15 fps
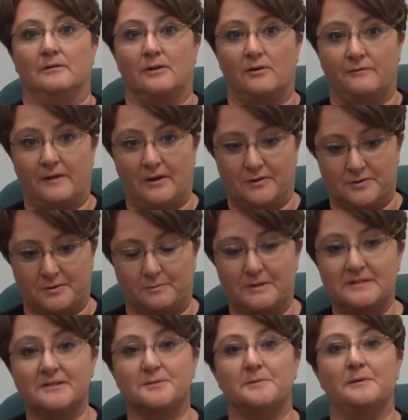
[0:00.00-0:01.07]
Co-founders are
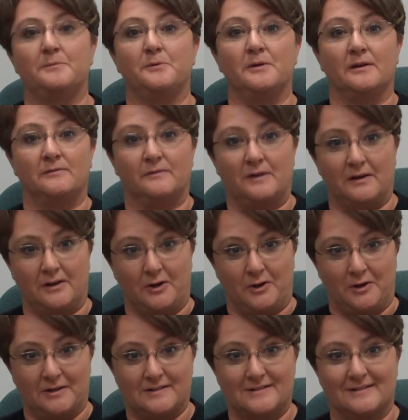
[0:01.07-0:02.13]
business people and
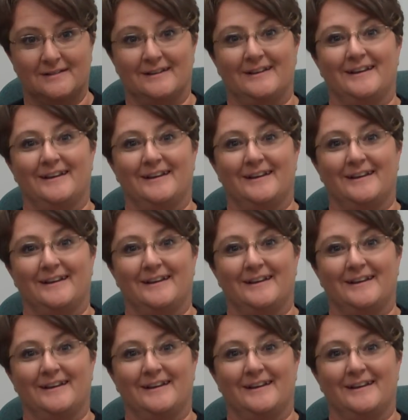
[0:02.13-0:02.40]
veterinarians.